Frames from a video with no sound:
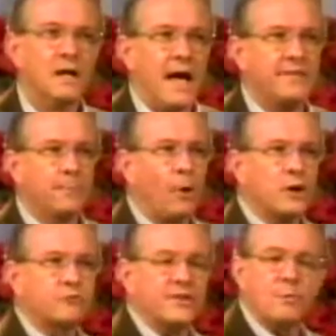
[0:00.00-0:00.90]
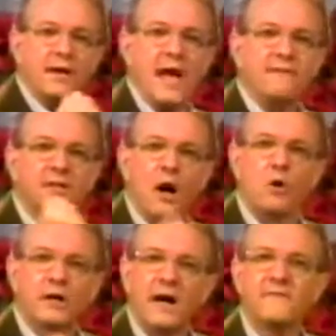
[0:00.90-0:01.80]
And the portrait that we have in the
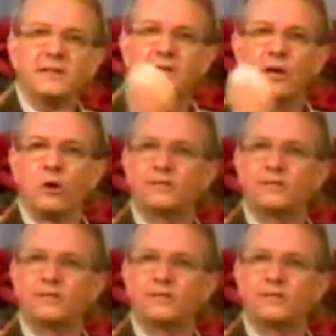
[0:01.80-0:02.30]
Old Covenant, the Old